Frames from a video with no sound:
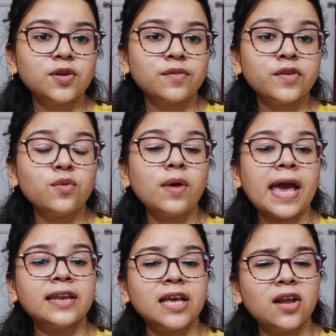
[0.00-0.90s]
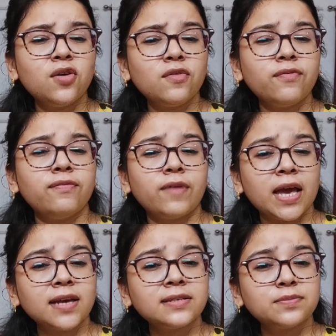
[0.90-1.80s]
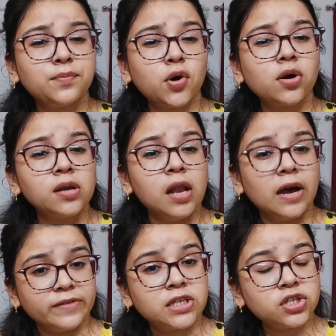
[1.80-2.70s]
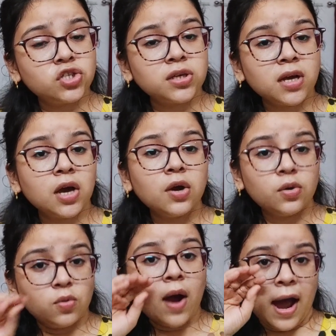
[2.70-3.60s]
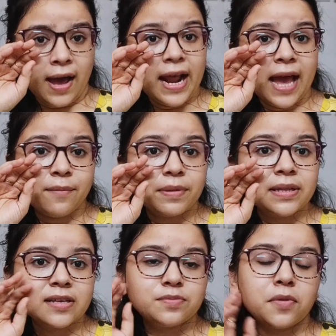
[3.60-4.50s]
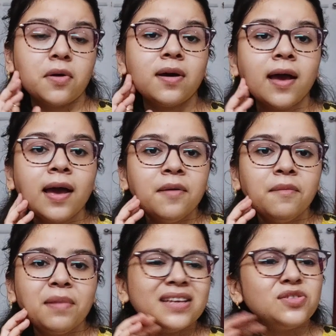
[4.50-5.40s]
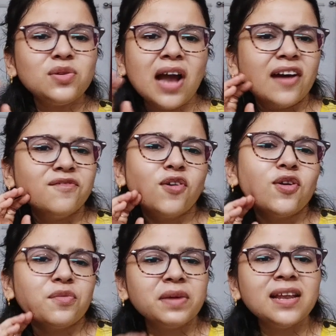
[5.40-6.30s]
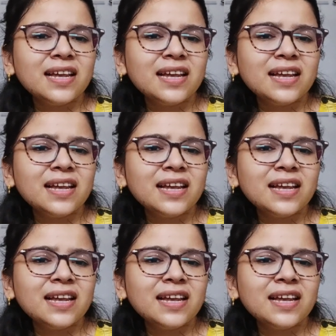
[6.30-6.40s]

review, and Yellow Face book lovers who are hyping this book, please don't unfollow me.